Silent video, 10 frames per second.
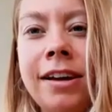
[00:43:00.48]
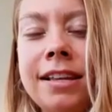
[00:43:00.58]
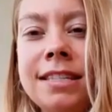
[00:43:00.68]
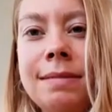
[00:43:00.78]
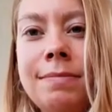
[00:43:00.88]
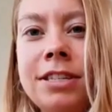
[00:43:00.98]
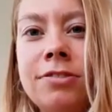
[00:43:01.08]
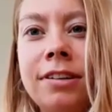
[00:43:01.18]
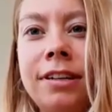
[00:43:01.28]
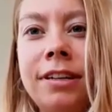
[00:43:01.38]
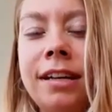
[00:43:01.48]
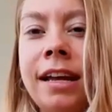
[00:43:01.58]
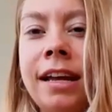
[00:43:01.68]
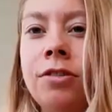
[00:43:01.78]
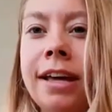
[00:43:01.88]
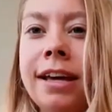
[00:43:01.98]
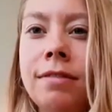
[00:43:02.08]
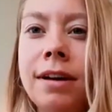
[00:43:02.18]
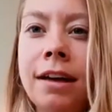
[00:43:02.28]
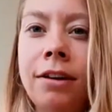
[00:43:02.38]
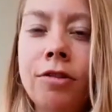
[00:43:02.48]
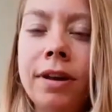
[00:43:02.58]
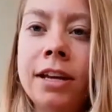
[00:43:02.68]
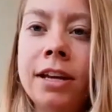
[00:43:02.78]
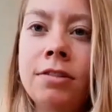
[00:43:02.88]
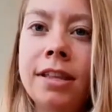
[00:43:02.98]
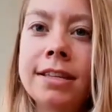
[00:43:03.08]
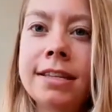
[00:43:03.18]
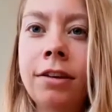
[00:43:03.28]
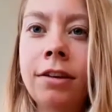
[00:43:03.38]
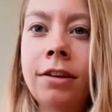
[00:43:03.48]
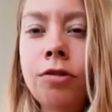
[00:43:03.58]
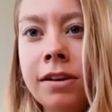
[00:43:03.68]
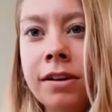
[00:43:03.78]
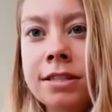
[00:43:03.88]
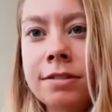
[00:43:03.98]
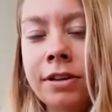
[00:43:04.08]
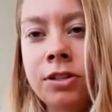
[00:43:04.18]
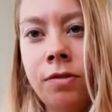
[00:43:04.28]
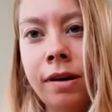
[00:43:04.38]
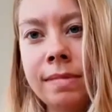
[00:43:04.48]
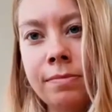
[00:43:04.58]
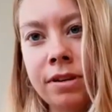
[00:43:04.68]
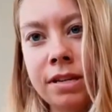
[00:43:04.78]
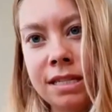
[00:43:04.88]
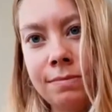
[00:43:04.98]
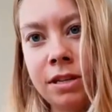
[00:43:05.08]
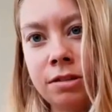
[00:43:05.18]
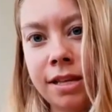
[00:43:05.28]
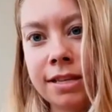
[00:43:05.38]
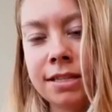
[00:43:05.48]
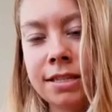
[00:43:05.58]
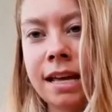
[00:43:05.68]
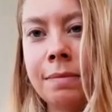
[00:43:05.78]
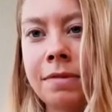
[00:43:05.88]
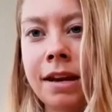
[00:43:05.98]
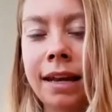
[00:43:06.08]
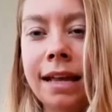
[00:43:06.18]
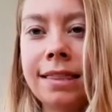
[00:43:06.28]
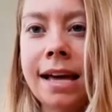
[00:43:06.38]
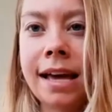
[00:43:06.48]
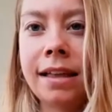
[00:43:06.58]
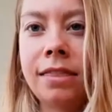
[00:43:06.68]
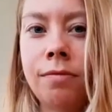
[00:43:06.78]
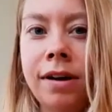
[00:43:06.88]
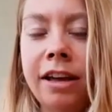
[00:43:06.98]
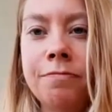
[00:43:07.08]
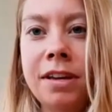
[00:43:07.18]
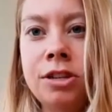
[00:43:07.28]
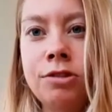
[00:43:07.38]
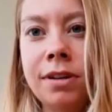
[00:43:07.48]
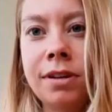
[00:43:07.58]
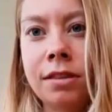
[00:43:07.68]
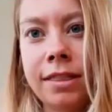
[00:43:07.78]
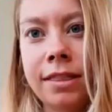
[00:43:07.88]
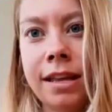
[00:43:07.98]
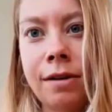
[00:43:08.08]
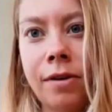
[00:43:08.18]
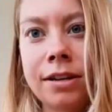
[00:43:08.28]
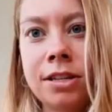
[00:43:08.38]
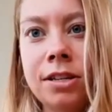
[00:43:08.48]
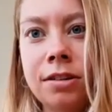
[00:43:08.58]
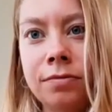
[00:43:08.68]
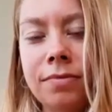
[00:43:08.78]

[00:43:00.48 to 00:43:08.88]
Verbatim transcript: going to see me struggling and I don't like the way I look when I do this. I look weird, so I don't want people to see me do this and I'm going to let that get in the way of me doing the work that I want to do.